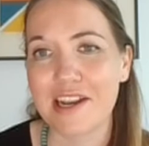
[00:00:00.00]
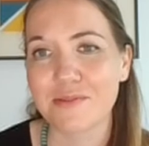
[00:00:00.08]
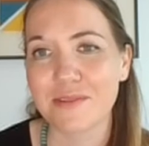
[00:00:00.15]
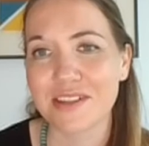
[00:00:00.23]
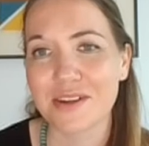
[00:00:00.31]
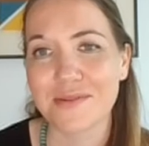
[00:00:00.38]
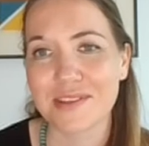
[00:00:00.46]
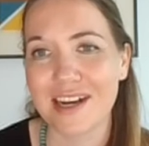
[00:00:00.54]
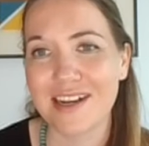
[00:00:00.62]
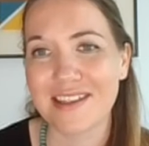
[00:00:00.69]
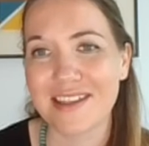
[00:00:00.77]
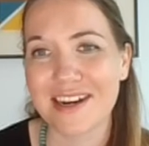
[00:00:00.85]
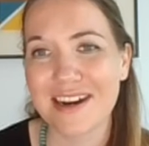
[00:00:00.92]
manage what goes
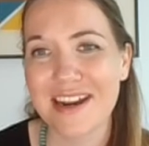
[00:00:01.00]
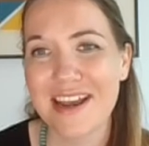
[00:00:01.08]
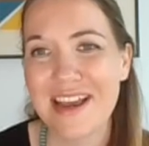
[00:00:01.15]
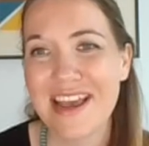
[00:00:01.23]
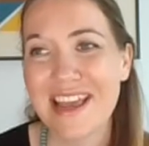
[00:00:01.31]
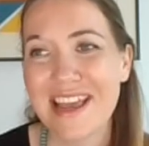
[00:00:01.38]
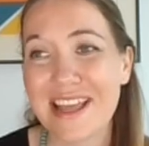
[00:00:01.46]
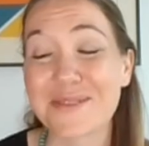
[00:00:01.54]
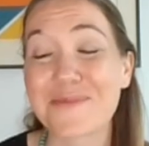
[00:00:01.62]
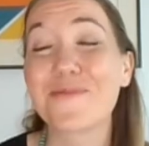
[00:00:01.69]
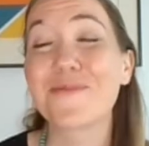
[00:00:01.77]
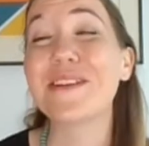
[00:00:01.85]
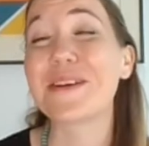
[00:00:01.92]
on there. It's
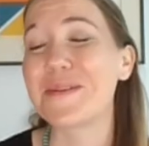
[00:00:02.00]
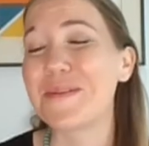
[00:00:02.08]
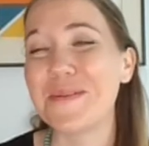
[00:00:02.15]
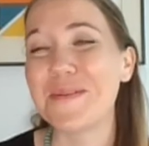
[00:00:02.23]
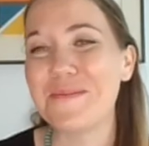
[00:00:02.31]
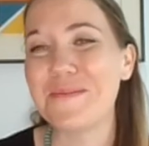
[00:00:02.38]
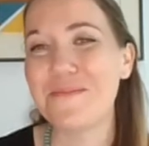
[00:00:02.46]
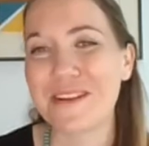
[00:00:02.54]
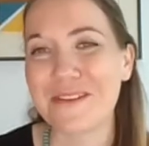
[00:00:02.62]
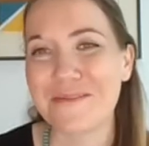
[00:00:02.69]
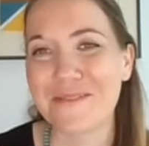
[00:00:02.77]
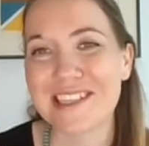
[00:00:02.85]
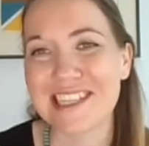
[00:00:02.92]
really cool. One of
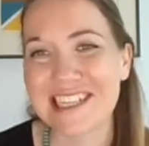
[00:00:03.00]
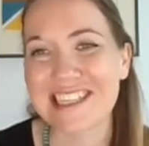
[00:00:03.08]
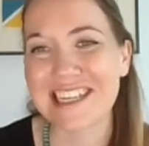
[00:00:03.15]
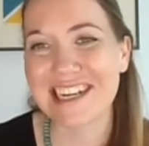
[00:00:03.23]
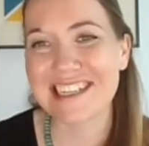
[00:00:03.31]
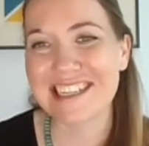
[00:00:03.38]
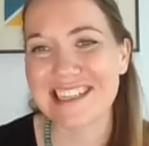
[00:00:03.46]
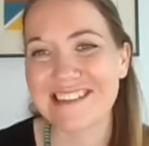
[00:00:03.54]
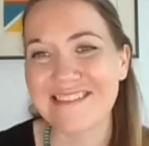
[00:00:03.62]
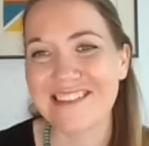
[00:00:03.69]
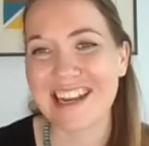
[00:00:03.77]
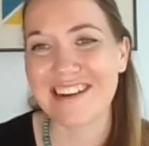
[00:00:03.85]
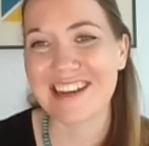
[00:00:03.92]
the first things I got to do
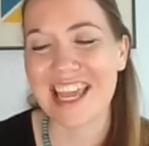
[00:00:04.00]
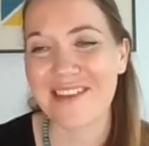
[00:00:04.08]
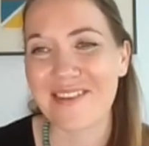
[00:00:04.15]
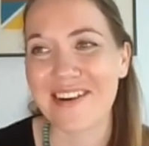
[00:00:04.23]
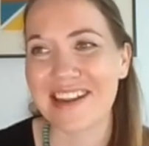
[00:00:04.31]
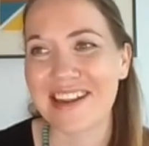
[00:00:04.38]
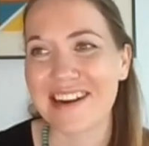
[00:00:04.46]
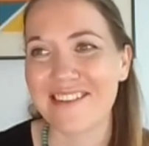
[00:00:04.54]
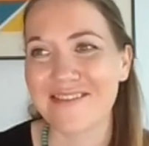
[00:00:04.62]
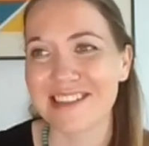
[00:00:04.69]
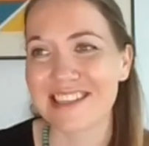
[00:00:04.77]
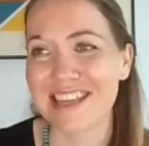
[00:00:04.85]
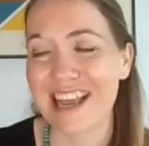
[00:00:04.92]
when I came out here
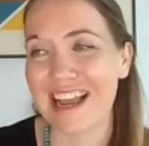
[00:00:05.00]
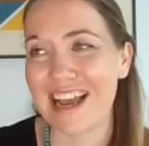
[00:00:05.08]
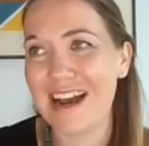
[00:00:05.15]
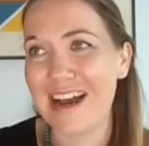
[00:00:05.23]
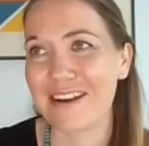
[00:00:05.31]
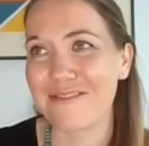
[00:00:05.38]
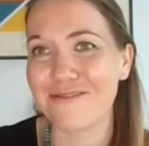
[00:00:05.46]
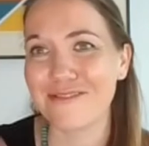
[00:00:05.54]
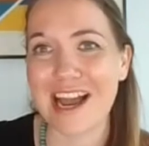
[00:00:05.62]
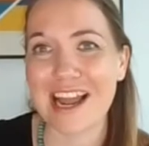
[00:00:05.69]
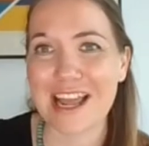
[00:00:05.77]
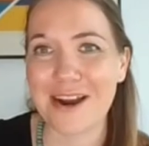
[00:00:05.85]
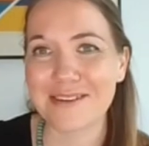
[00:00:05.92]
was uh,
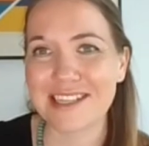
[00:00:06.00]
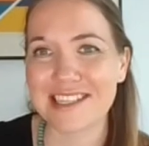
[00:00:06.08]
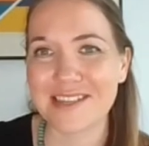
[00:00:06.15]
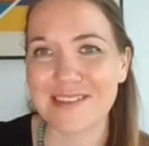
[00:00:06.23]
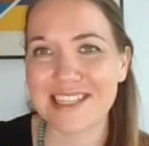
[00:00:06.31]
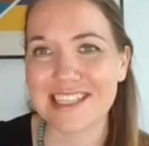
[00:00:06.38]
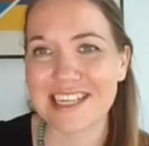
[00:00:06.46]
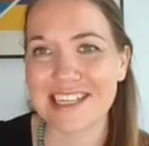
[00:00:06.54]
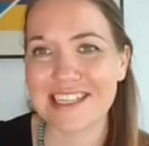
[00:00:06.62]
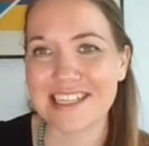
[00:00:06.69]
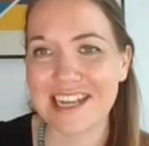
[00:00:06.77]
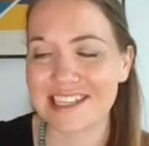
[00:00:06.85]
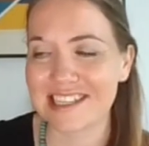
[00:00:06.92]
fly out to Summit
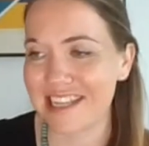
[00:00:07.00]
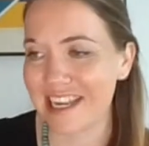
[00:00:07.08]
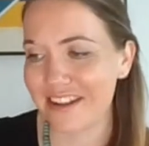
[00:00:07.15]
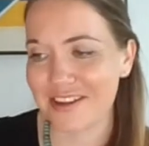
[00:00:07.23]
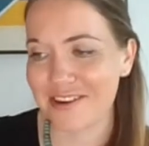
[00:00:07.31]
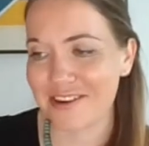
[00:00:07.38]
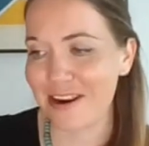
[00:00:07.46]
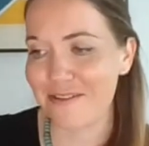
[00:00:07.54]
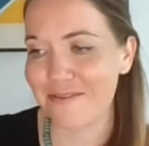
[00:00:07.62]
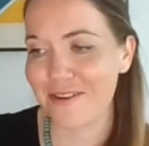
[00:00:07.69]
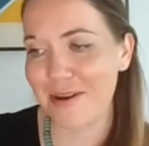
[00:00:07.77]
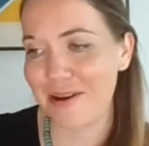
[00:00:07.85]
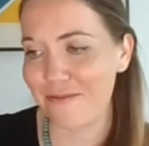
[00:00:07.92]
Station. I stayed on the ground
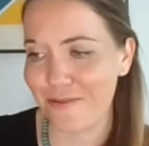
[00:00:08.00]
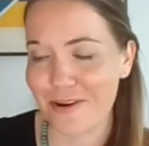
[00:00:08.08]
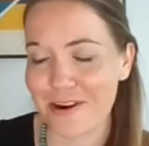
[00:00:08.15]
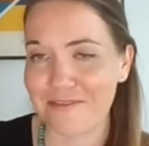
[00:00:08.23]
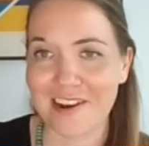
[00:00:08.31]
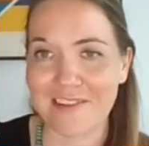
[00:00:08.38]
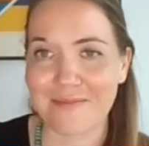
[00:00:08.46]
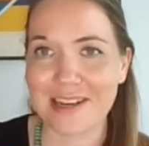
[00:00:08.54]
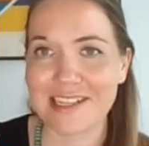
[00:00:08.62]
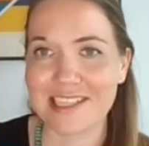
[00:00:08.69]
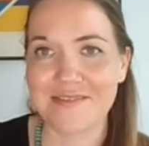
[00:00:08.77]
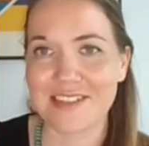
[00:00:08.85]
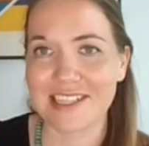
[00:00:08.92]
for about 45
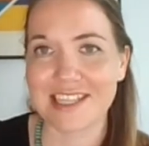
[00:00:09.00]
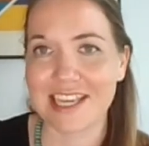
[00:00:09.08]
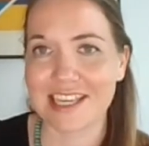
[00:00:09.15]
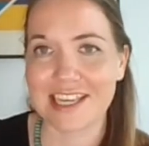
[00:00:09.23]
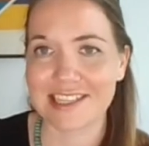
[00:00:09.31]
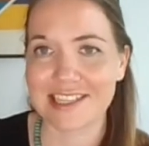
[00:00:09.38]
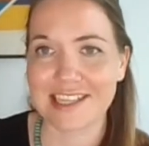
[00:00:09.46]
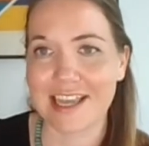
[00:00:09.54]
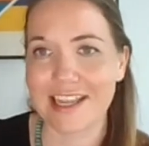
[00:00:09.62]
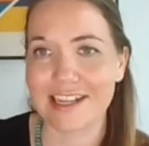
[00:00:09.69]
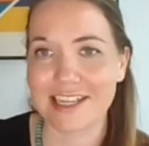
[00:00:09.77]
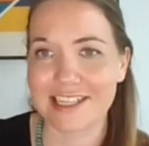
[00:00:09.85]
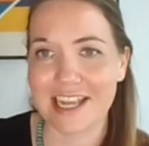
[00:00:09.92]
minutes of just like
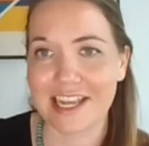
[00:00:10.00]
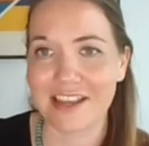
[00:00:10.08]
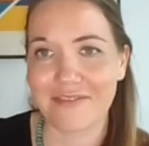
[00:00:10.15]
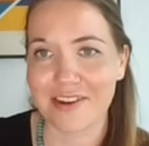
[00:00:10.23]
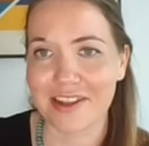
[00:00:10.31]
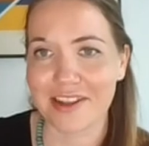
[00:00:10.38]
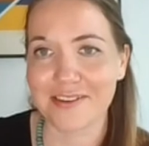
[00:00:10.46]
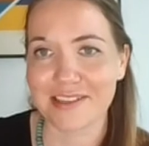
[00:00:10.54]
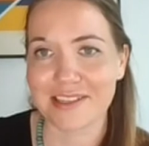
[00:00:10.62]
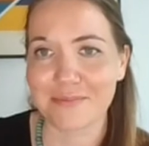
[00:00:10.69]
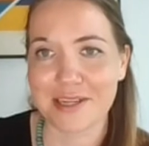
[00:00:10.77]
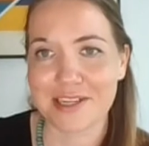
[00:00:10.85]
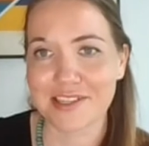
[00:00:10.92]
excitedly taking videos
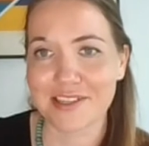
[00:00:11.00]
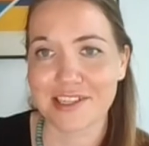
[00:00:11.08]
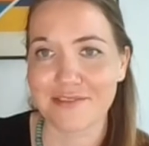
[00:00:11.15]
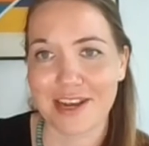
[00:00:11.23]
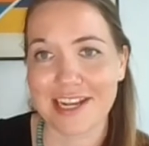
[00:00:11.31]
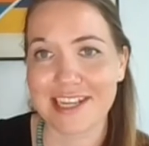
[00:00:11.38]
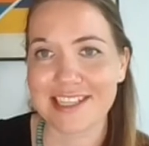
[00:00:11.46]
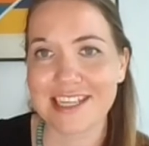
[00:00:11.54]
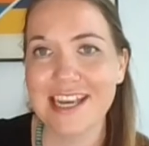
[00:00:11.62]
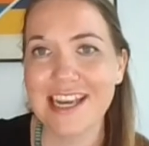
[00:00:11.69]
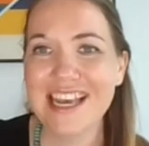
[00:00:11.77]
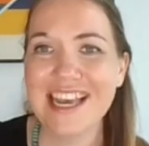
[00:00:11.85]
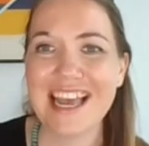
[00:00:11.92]
and pictures of ice